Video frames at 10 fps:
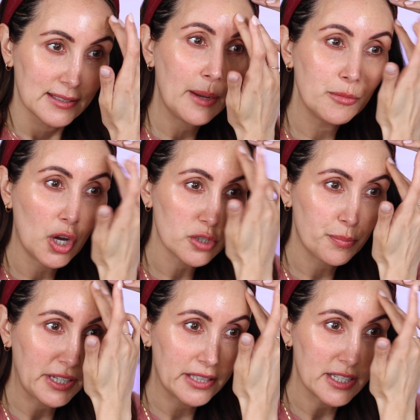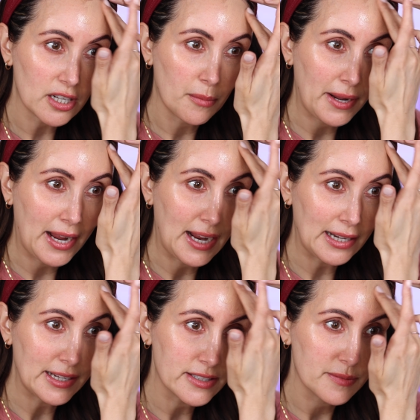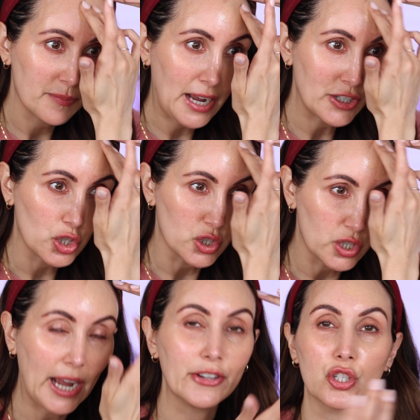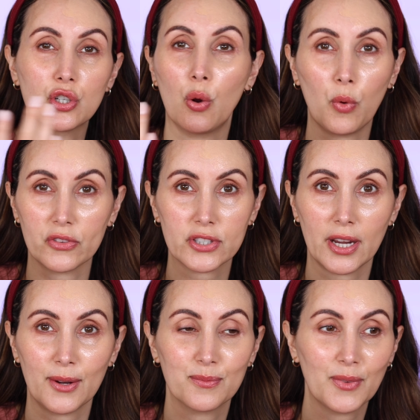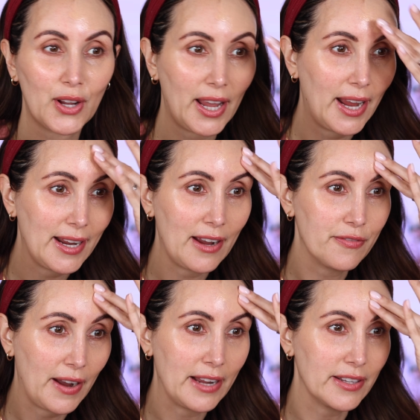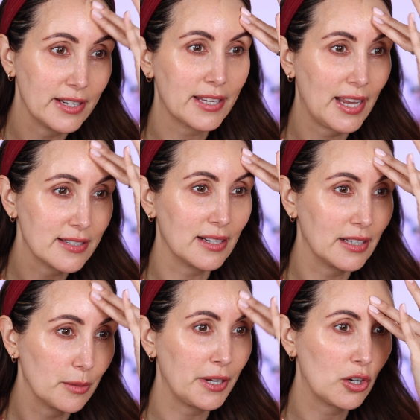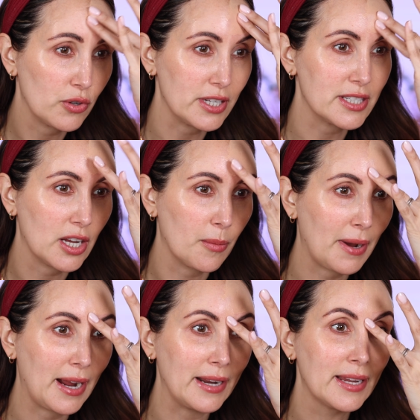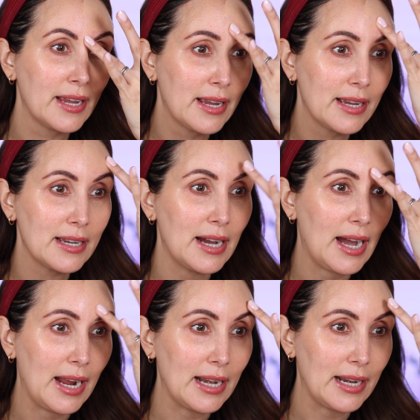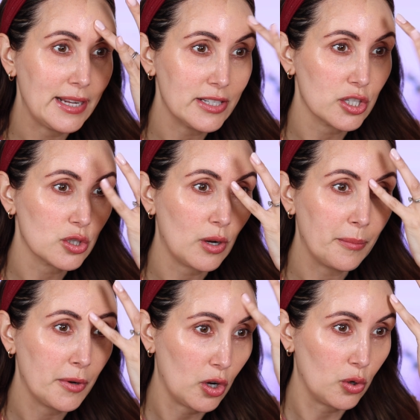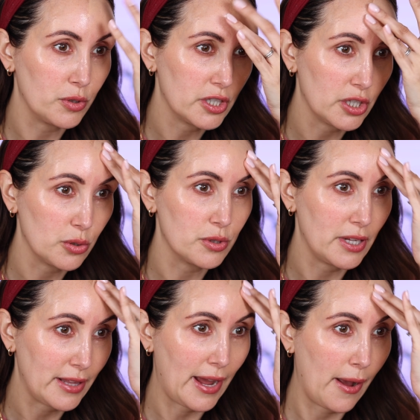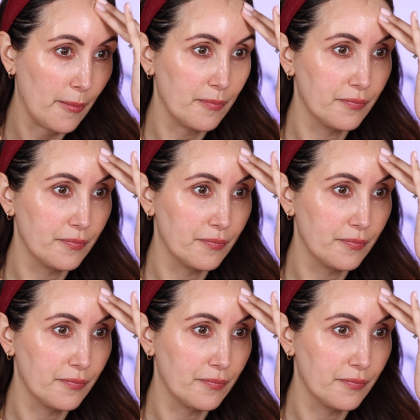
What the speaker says: I'm not bringing this on my eyelids. I just don't want to, okay? I find that it gets a little bit creasy on my eyelids, so I'm not going to use it there.